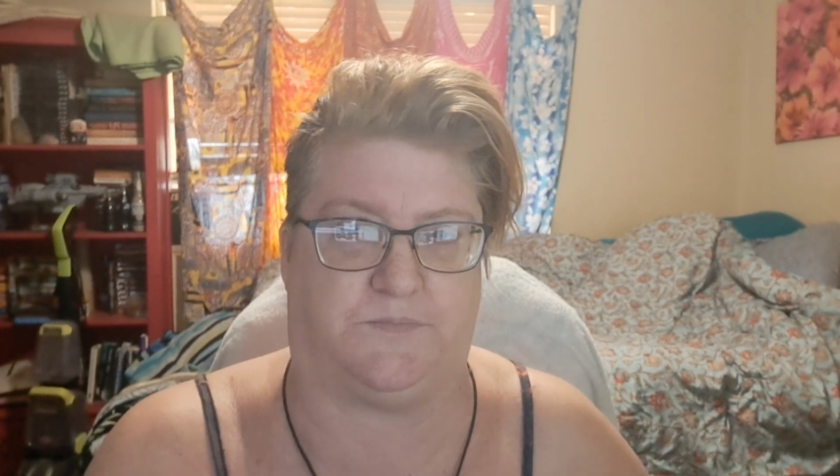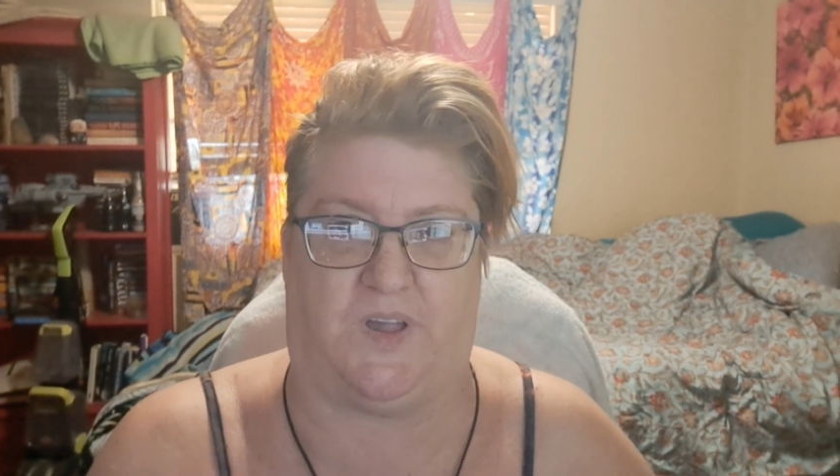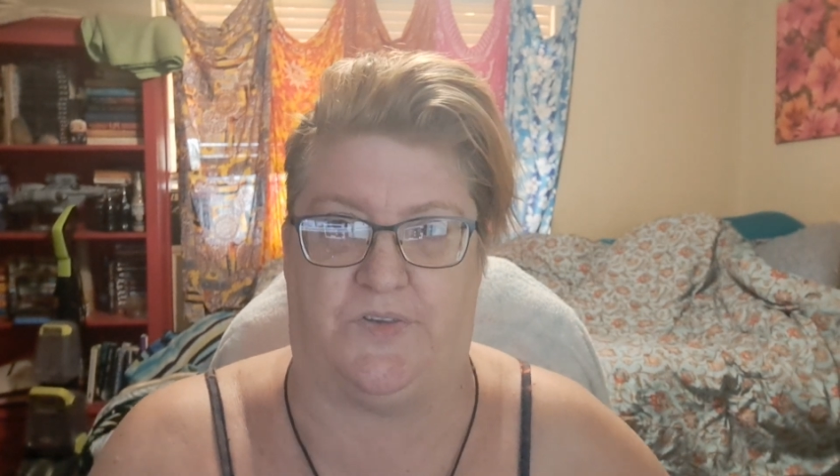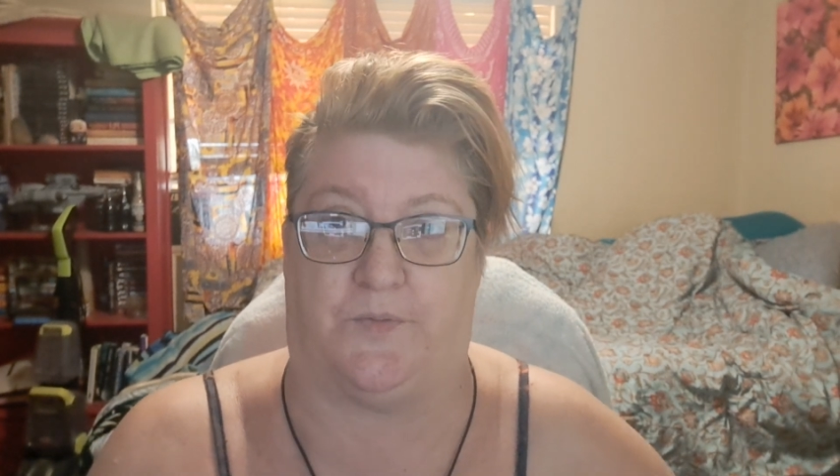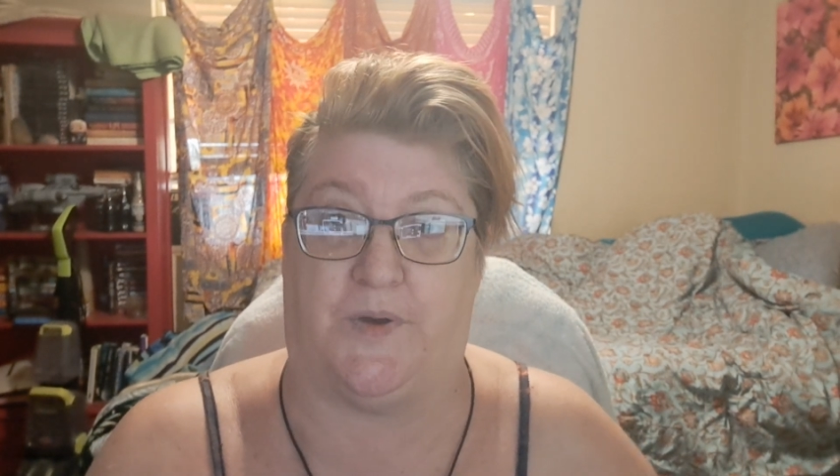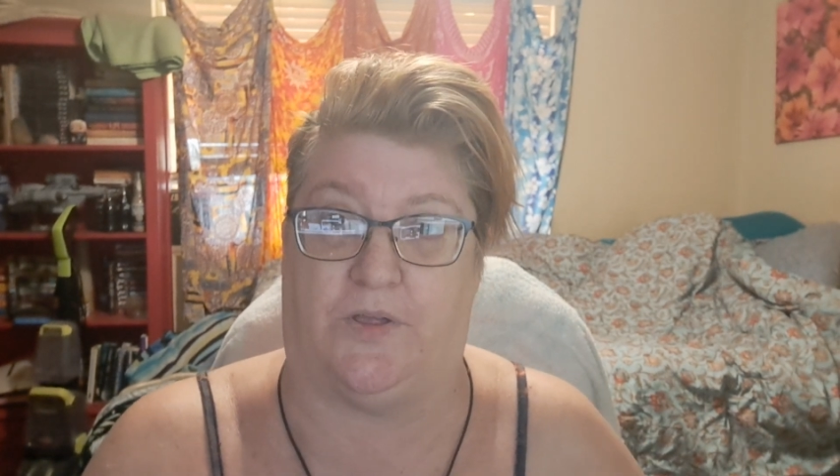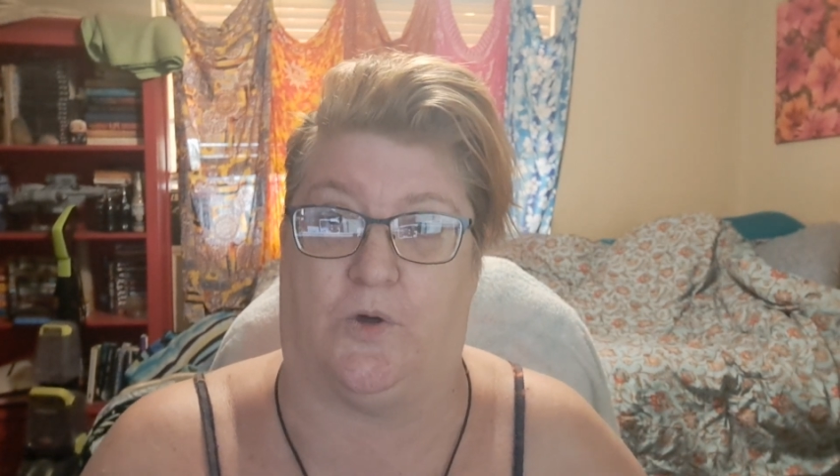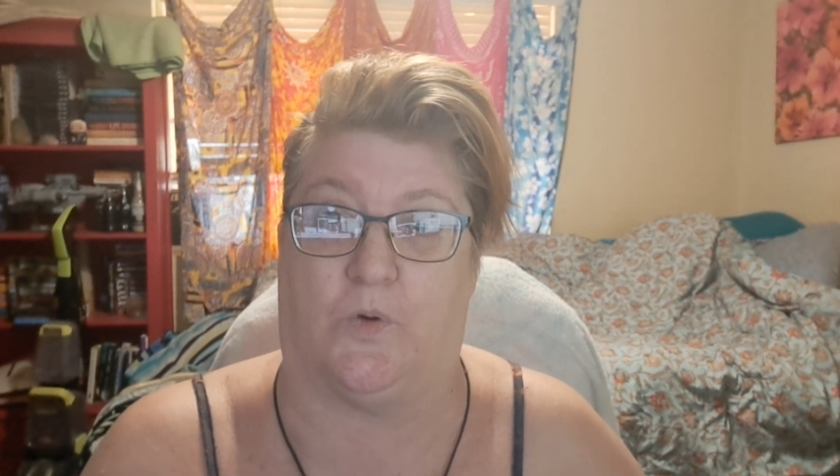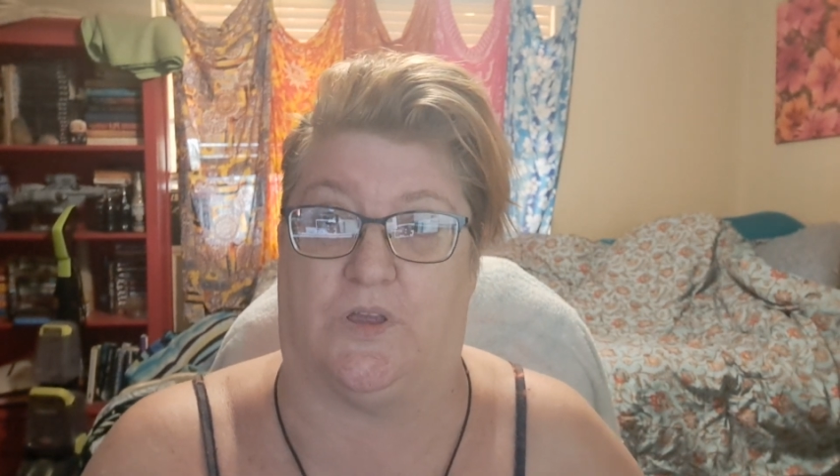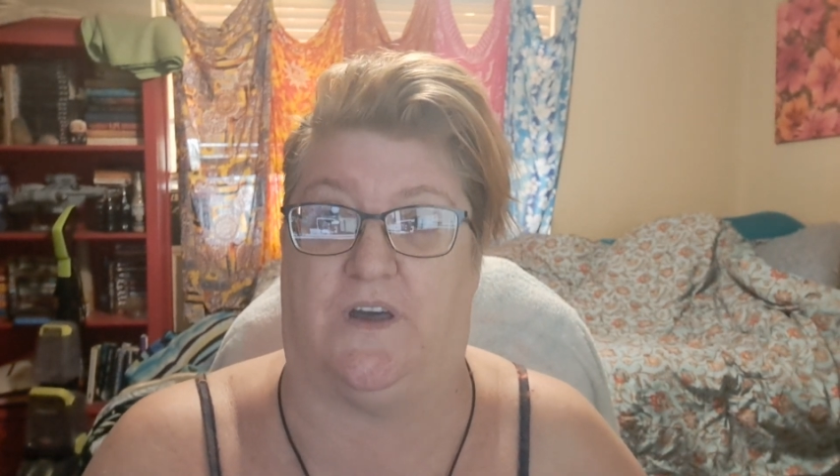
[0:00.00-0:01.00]
is in my
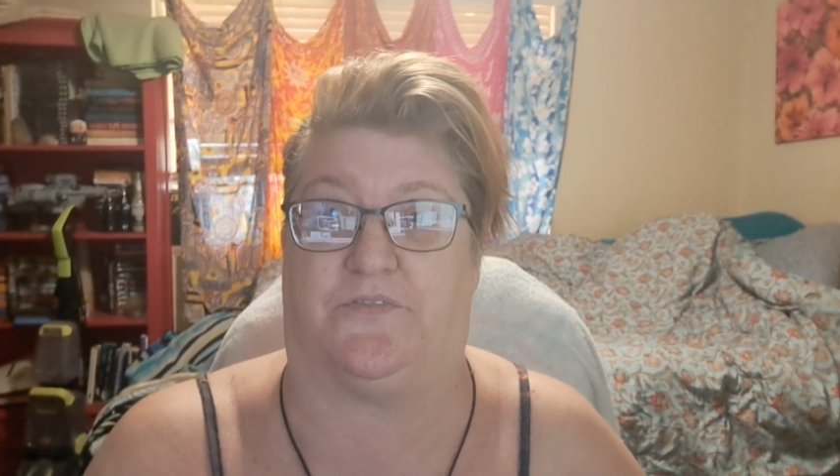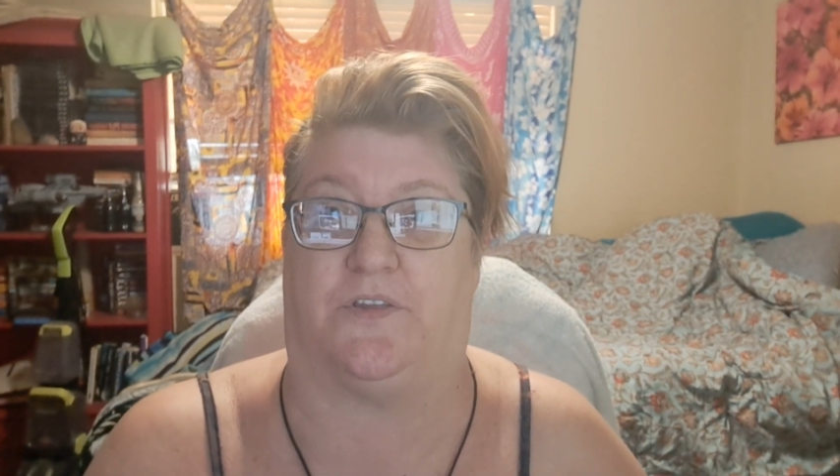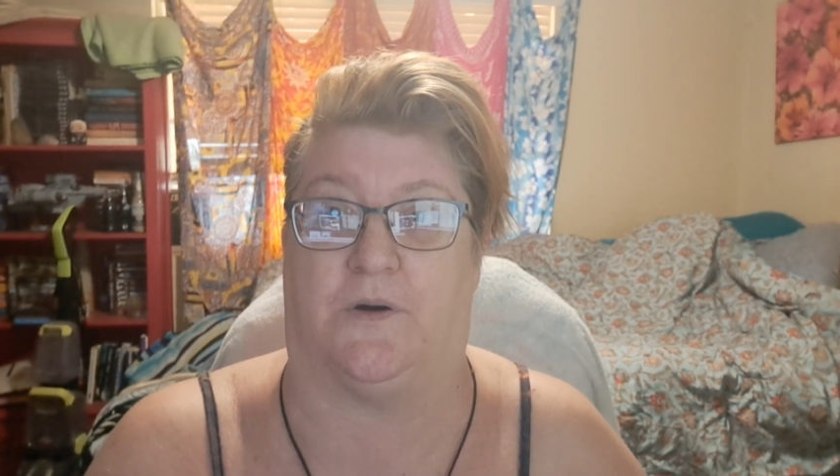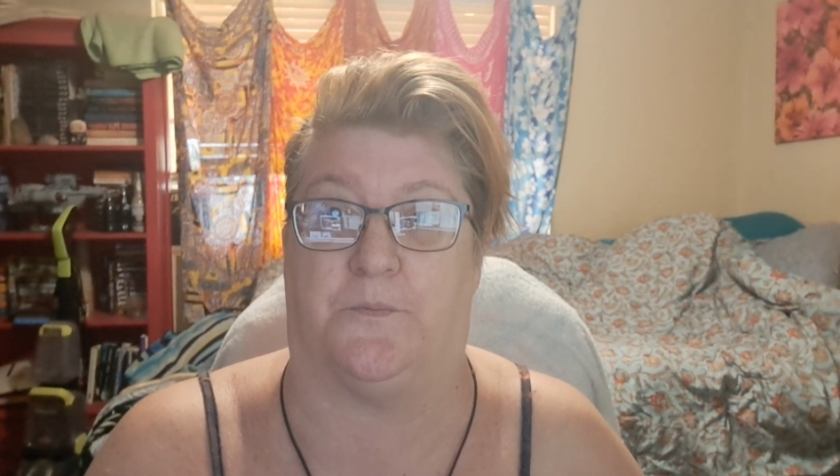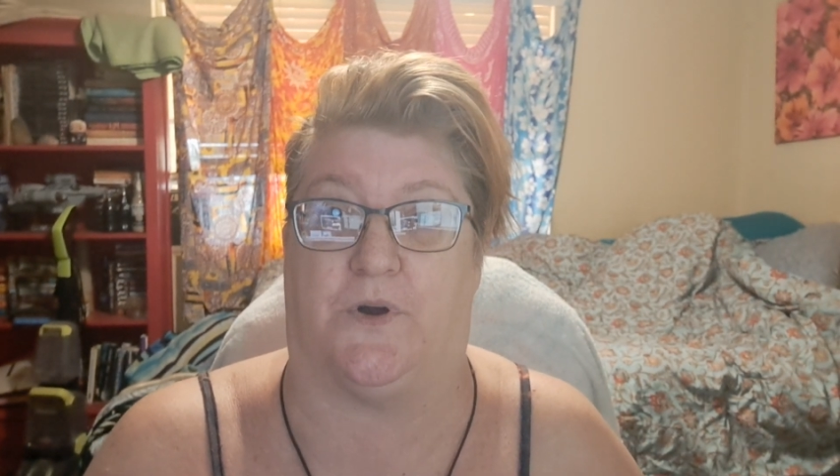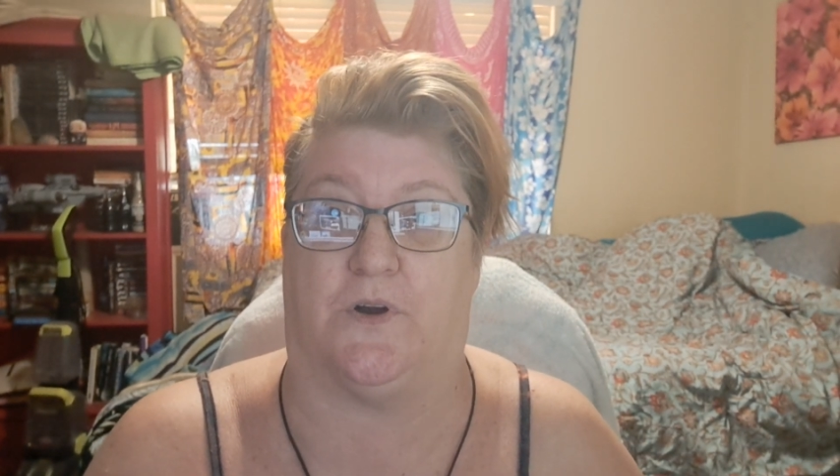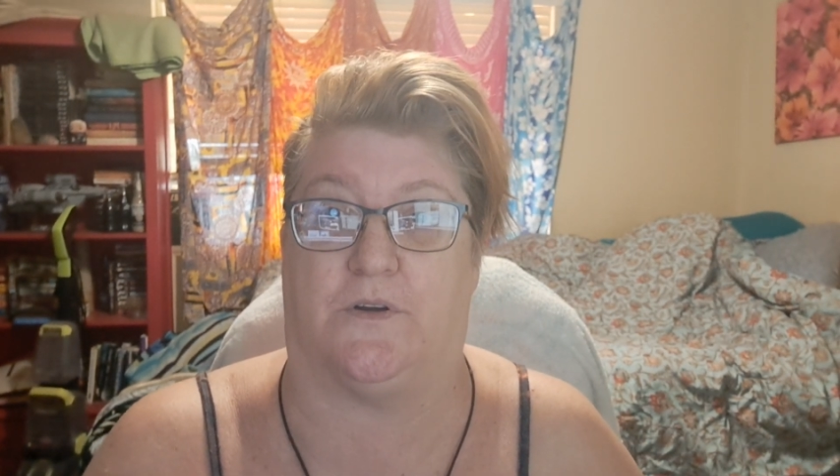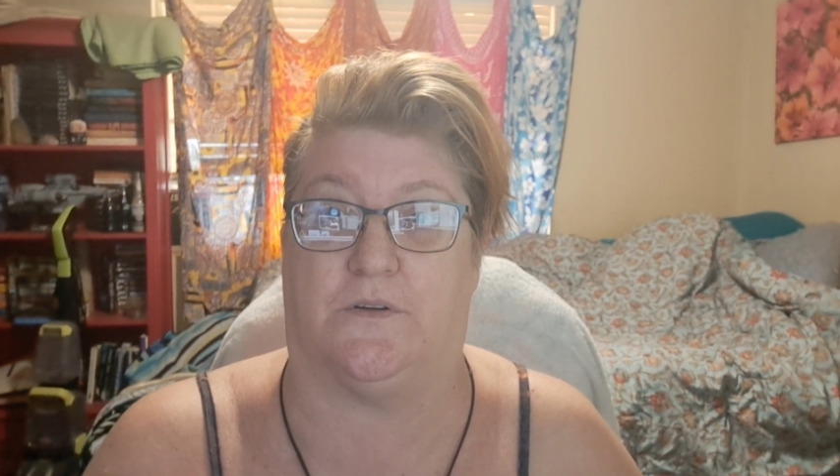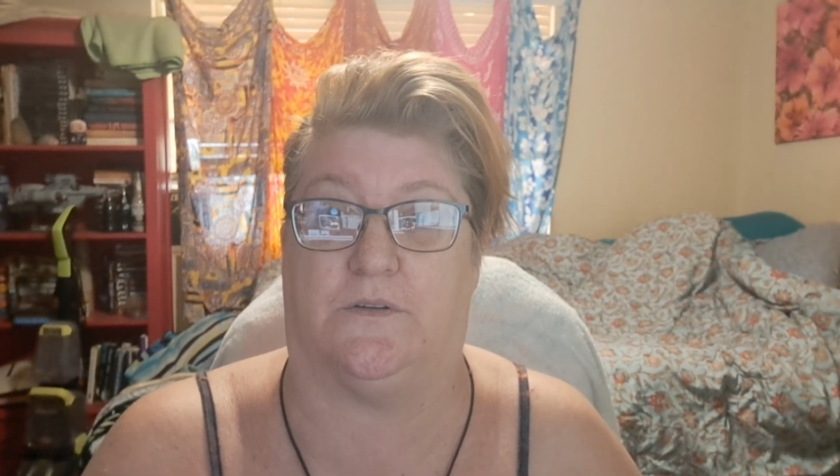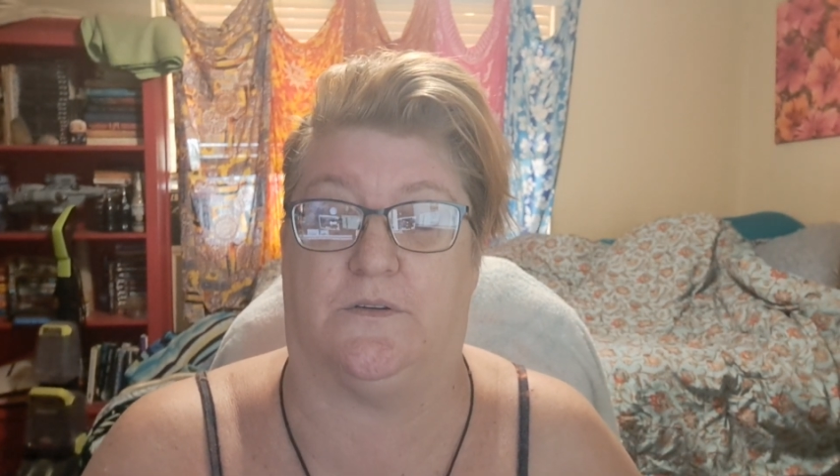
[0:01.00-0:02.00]
lower left lumbar.